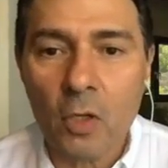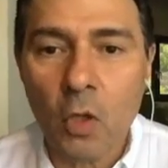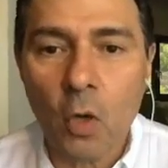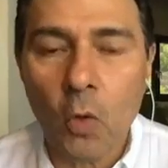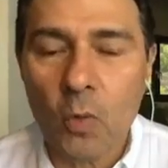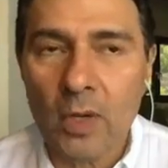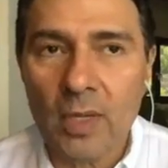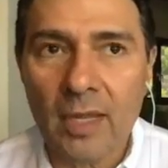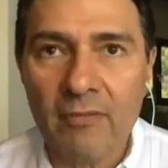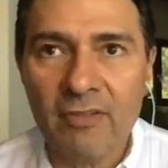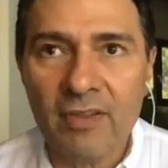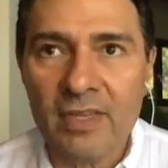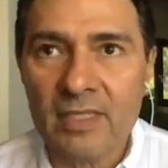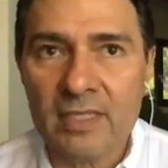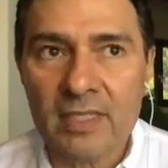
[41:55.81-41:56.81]
lower, and if
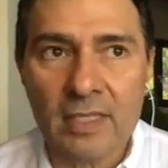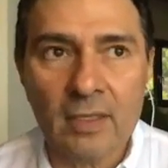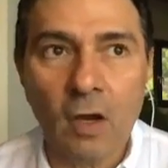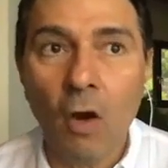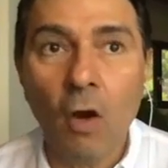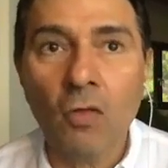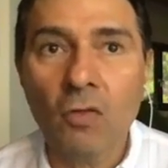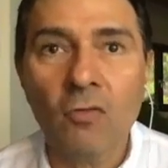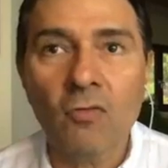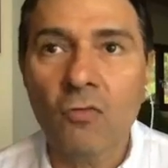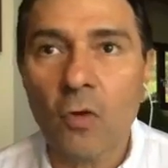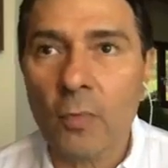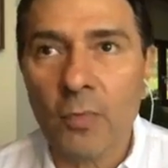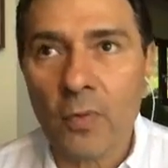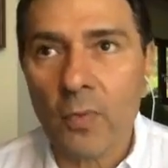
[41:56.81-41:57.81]
it's an
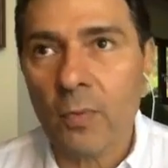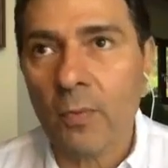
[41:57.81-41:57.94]
all-in-4